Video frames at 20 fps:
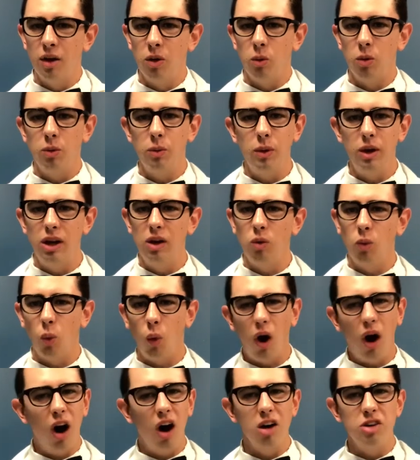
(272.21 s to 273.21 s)
when we
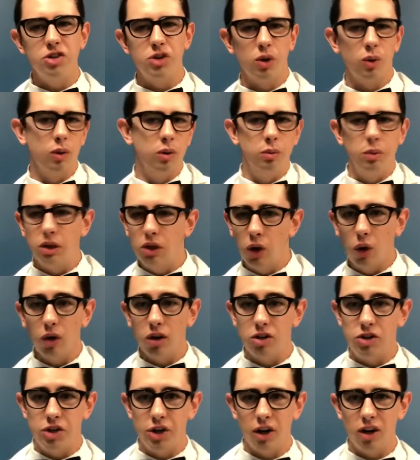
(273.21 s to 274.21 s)
watch or when we go
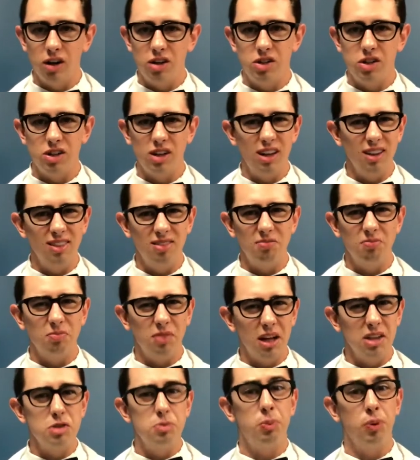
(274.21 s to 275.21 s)
to church, and
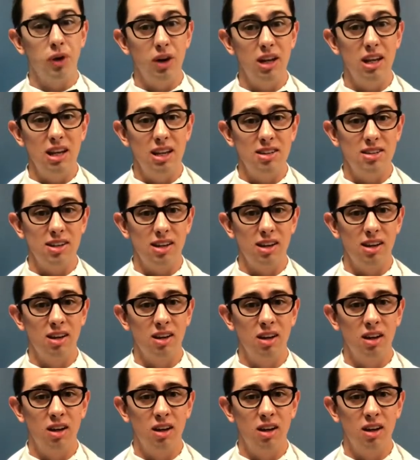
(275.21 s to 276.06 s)
that's pretty easy.